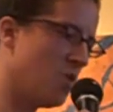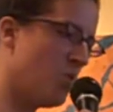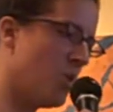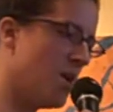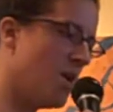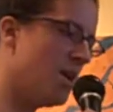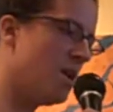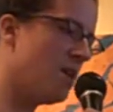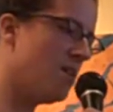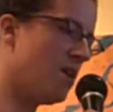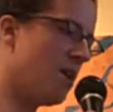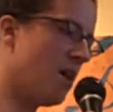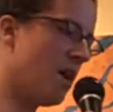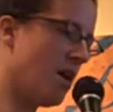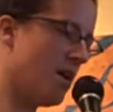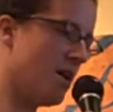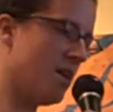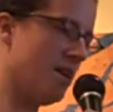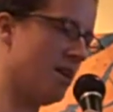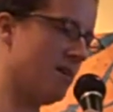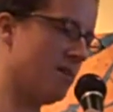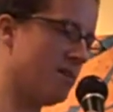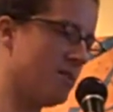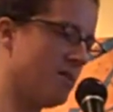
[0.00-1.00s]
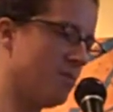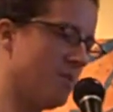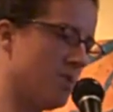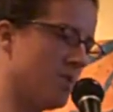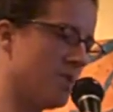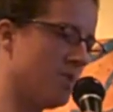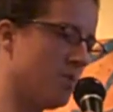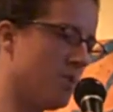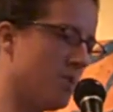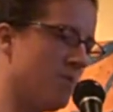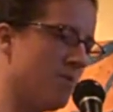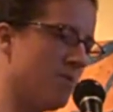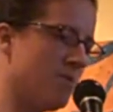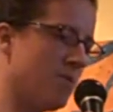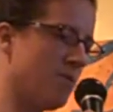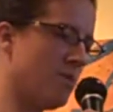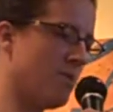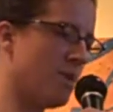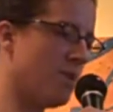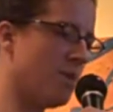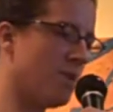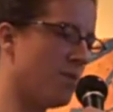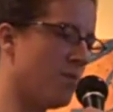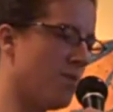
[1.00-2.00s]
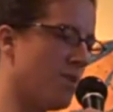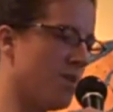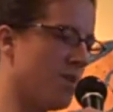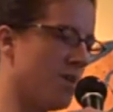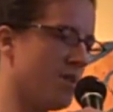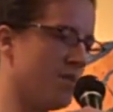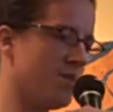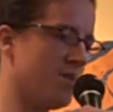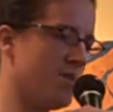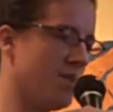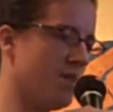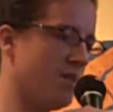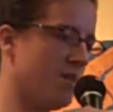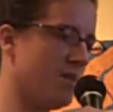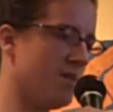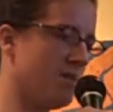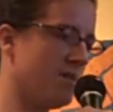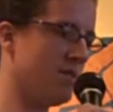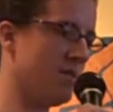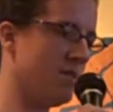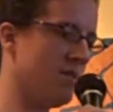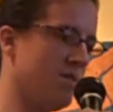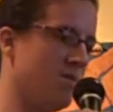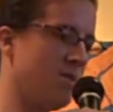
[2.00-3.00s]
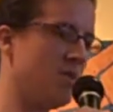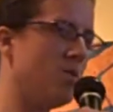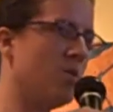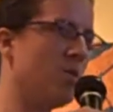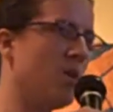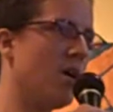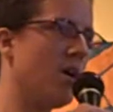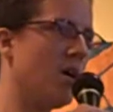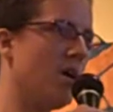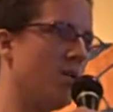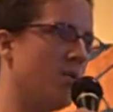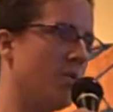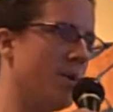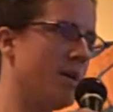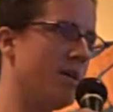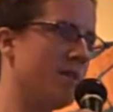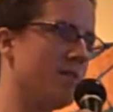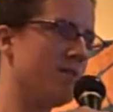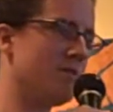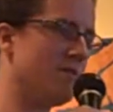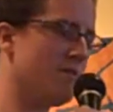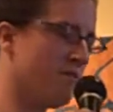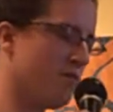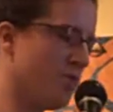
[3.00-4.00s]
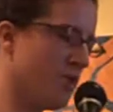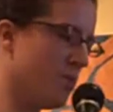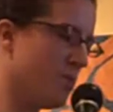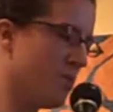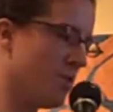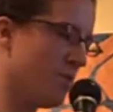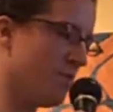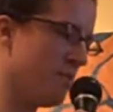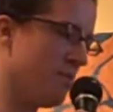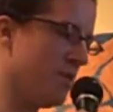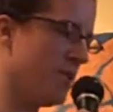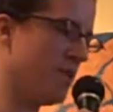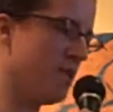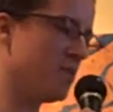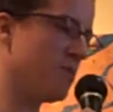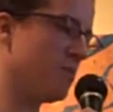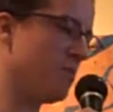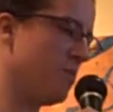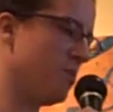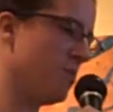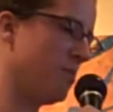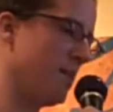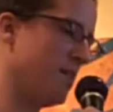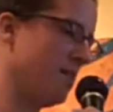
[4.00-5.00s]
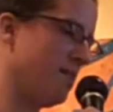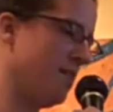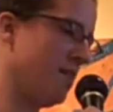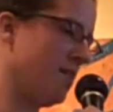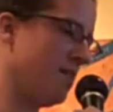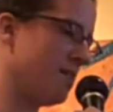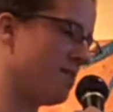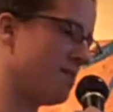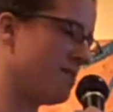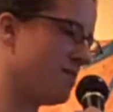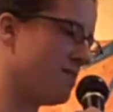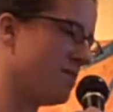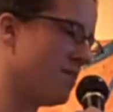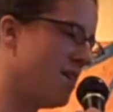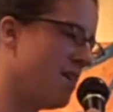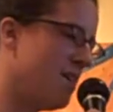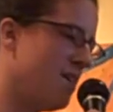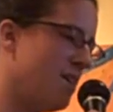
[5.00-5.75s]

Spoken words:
We, the audience, will swim through underwater cities and view the hallways of former municipal buildings,